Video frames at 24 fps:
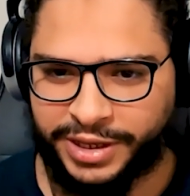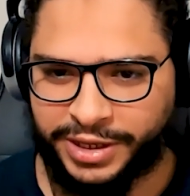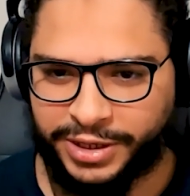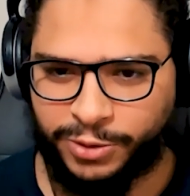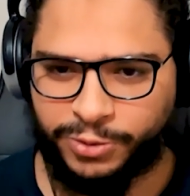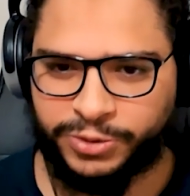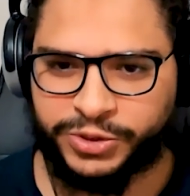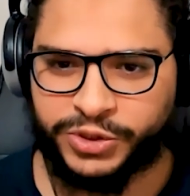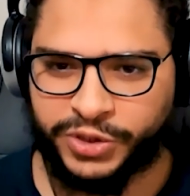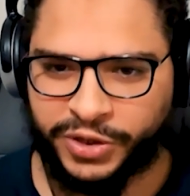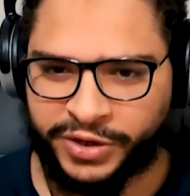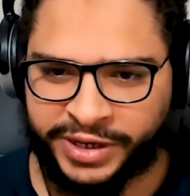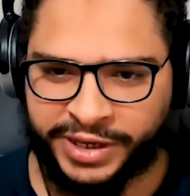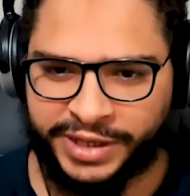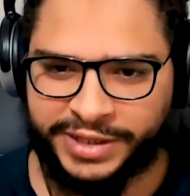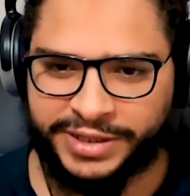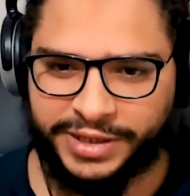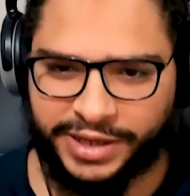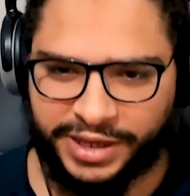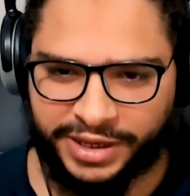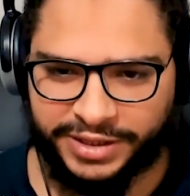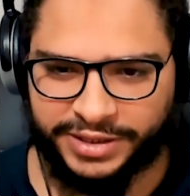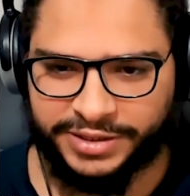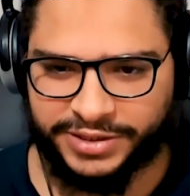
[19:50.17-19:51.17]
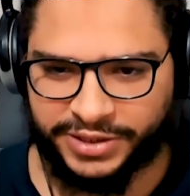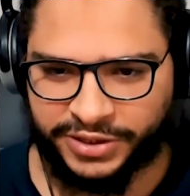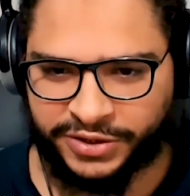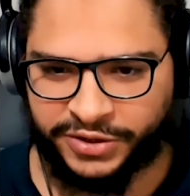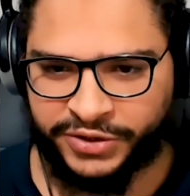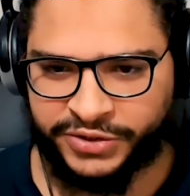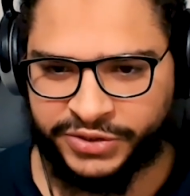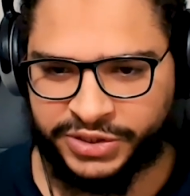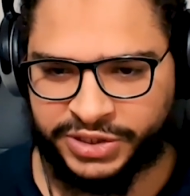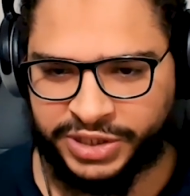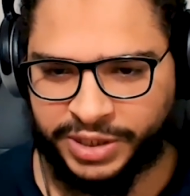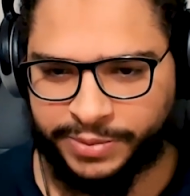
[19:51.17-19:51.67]
you're stuck in the
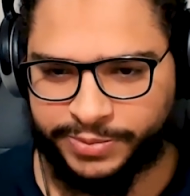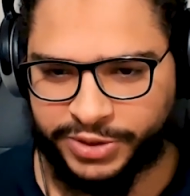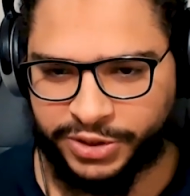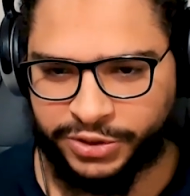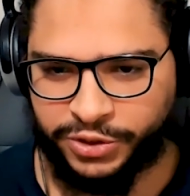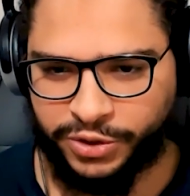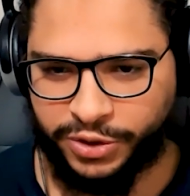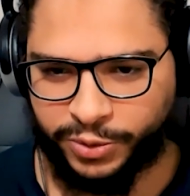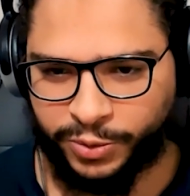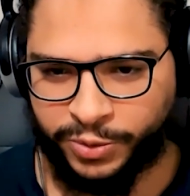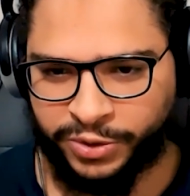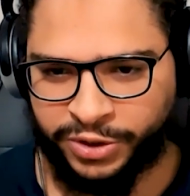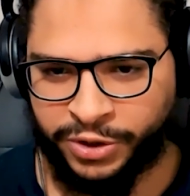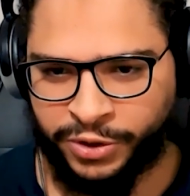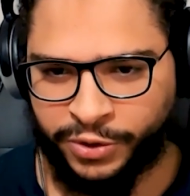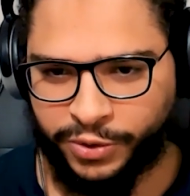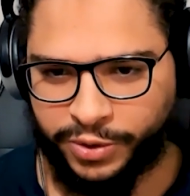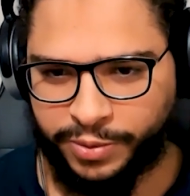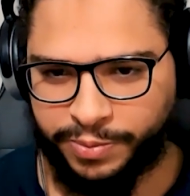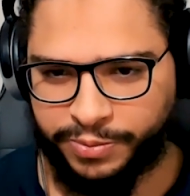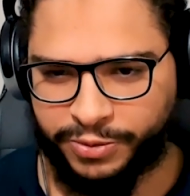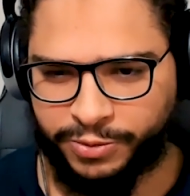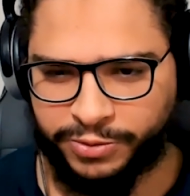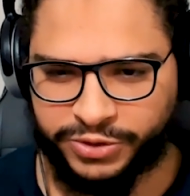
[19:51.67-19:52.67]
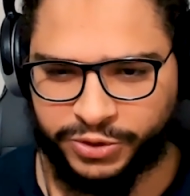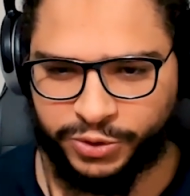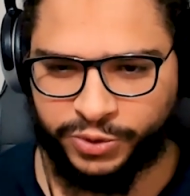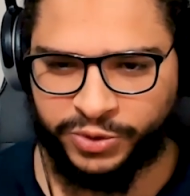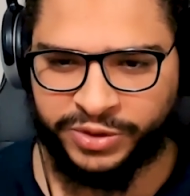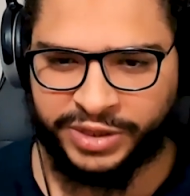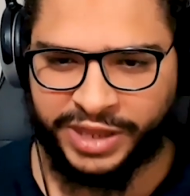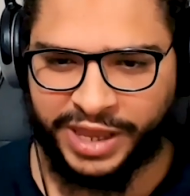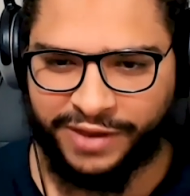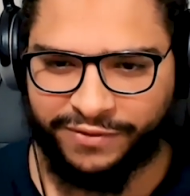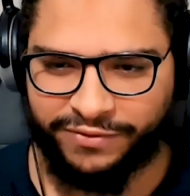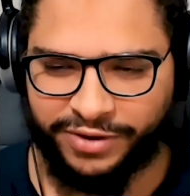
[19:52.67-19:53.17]
current steps that you are working on, because you
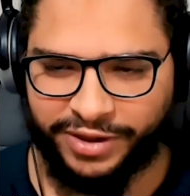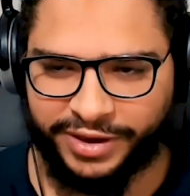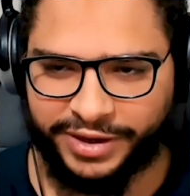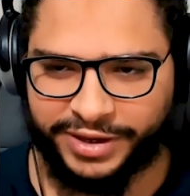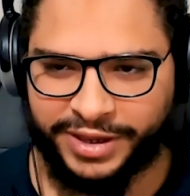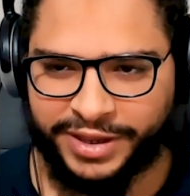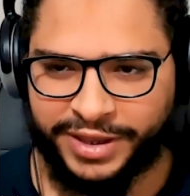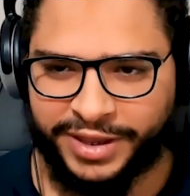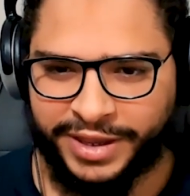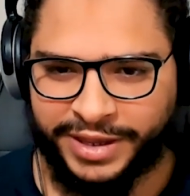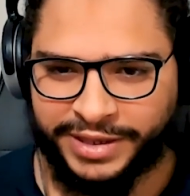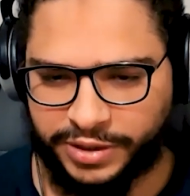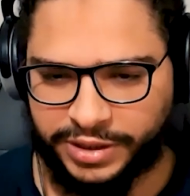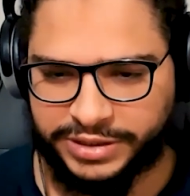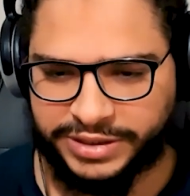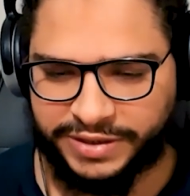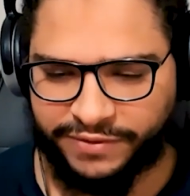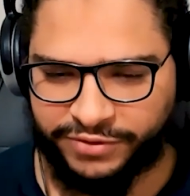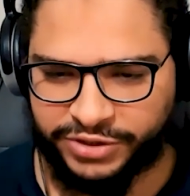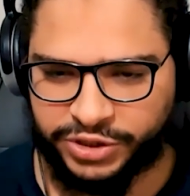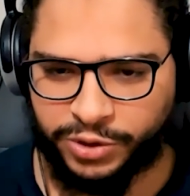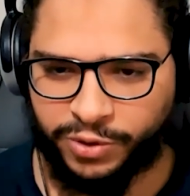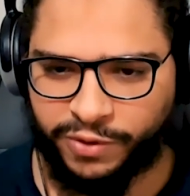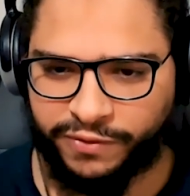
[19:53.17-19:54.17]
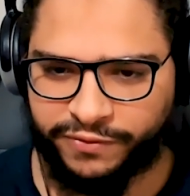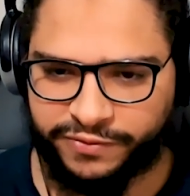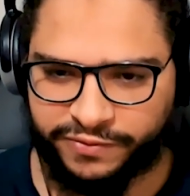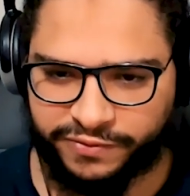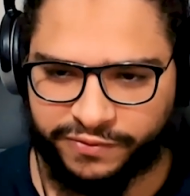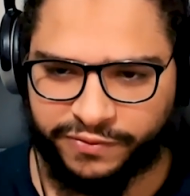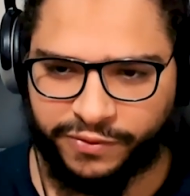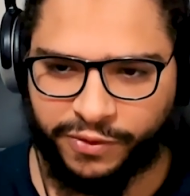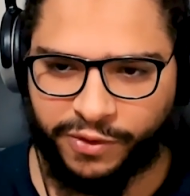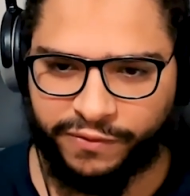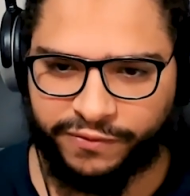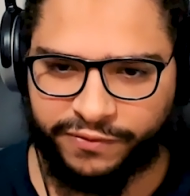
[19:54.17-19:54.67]
don't have like the vision of
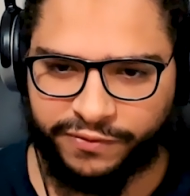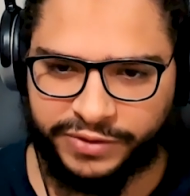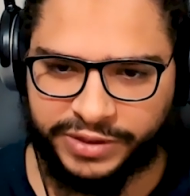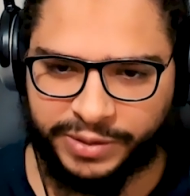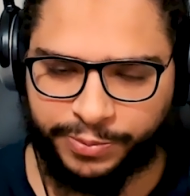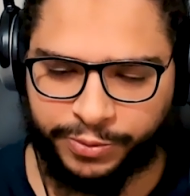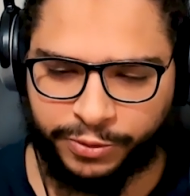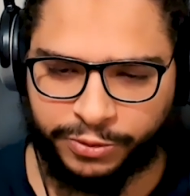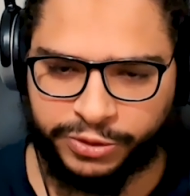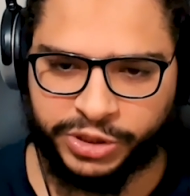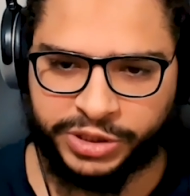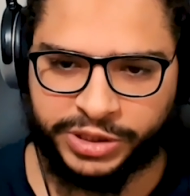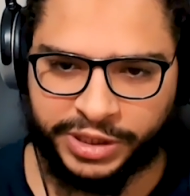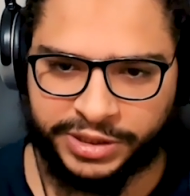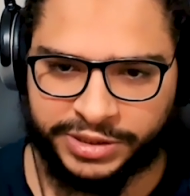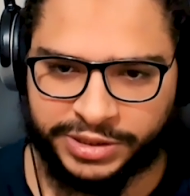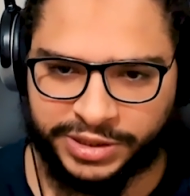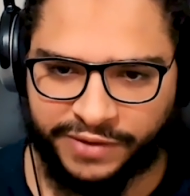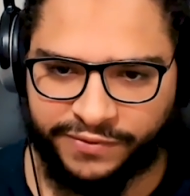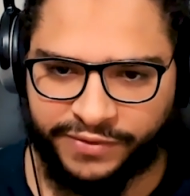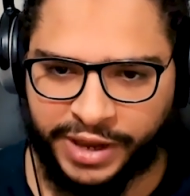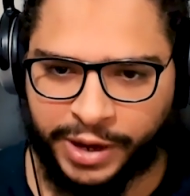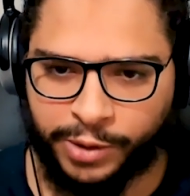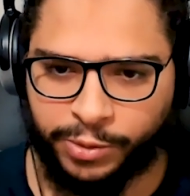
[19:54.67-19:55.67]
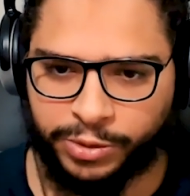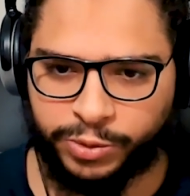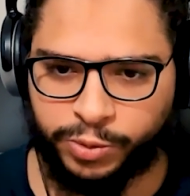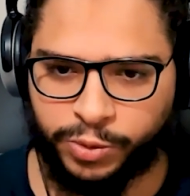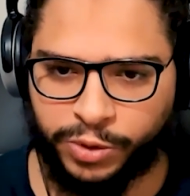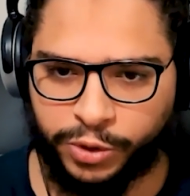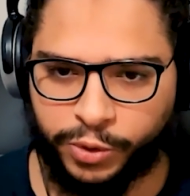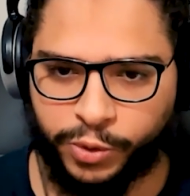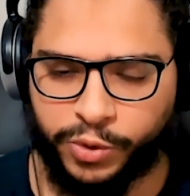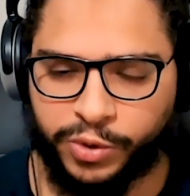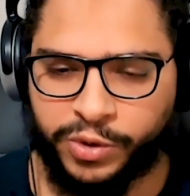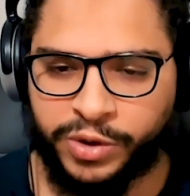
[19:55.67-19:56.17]
the project itself, how it
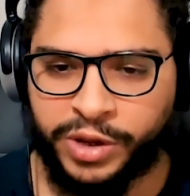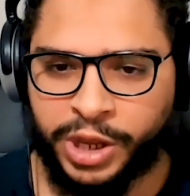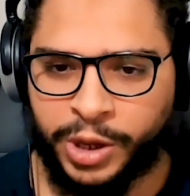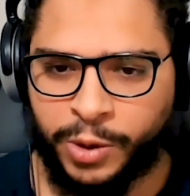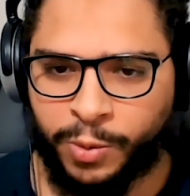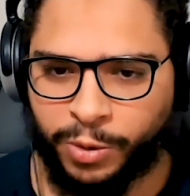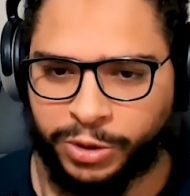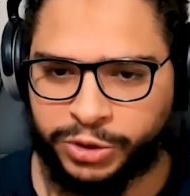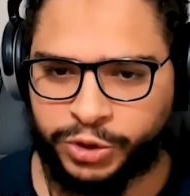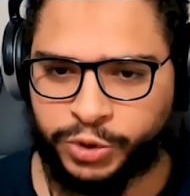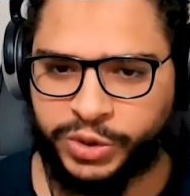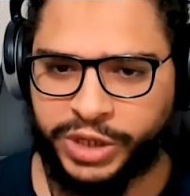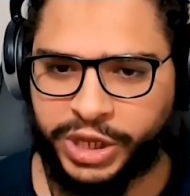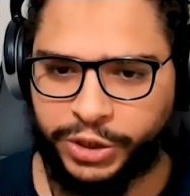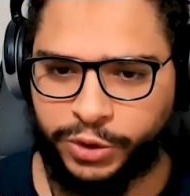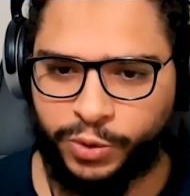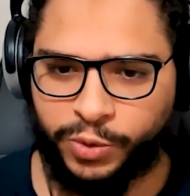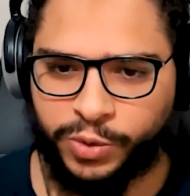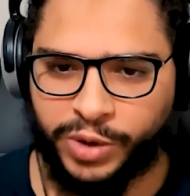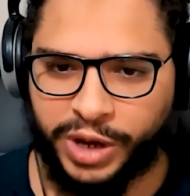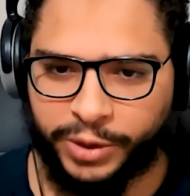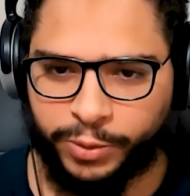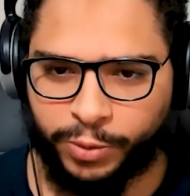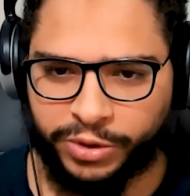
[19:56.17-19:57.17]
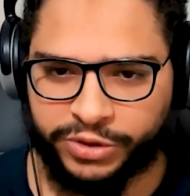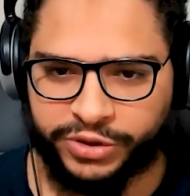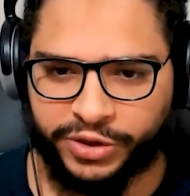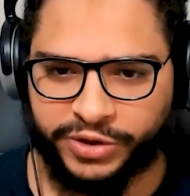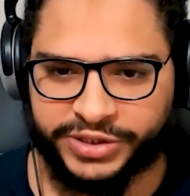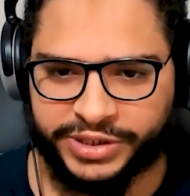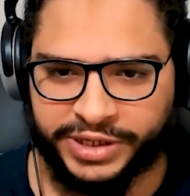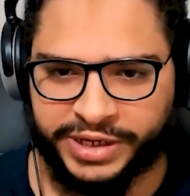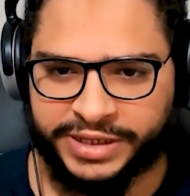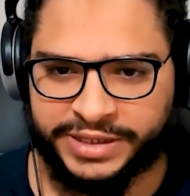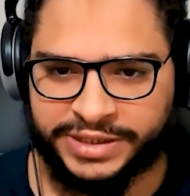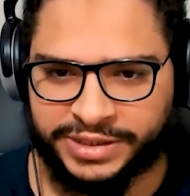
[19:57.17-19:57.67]
will go, what should I do, and what are
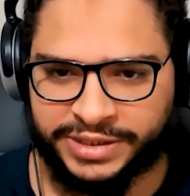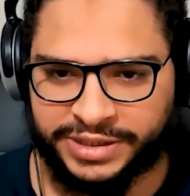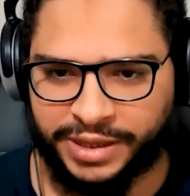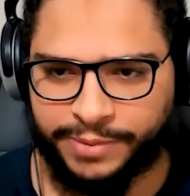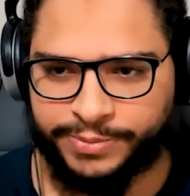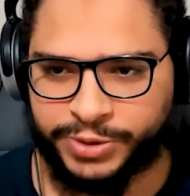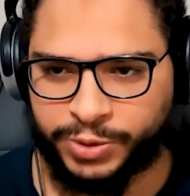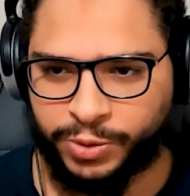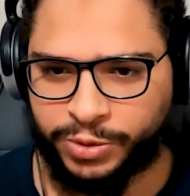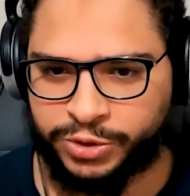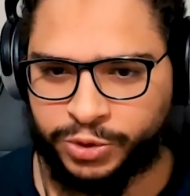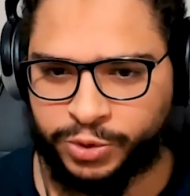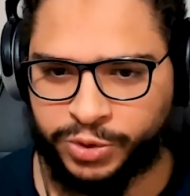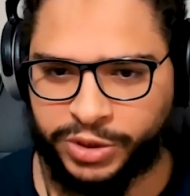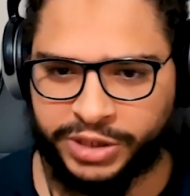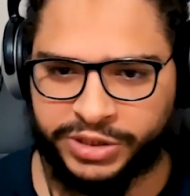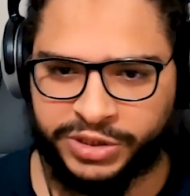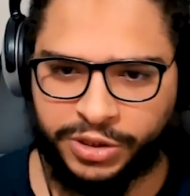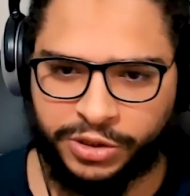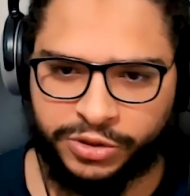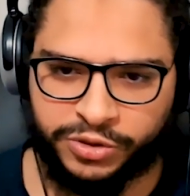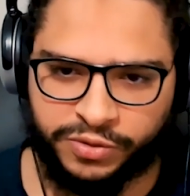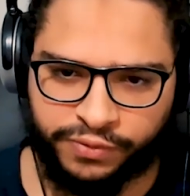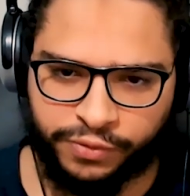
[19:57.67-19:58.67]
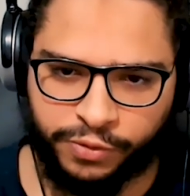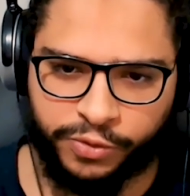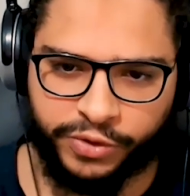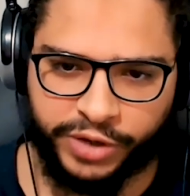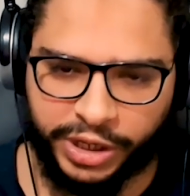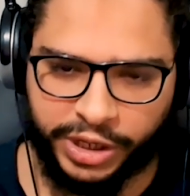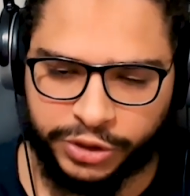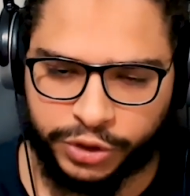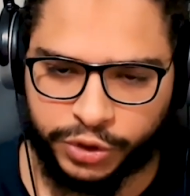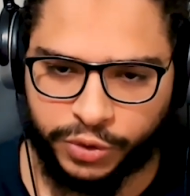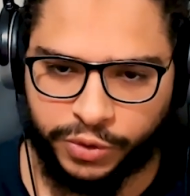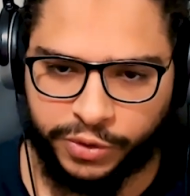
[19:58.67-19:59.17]
the next steps, what should I search for,
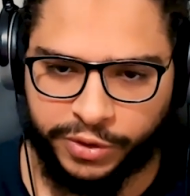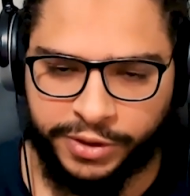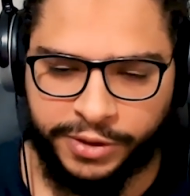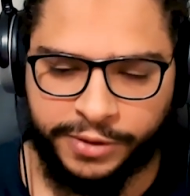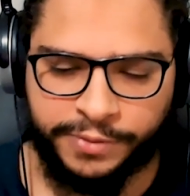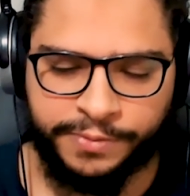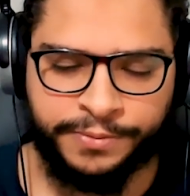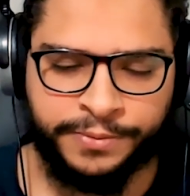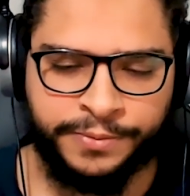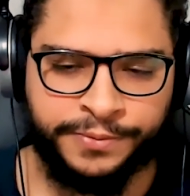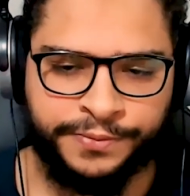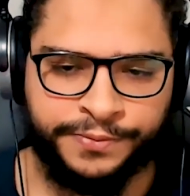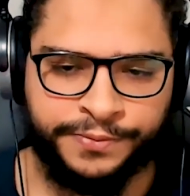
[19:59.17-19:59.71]
and so on.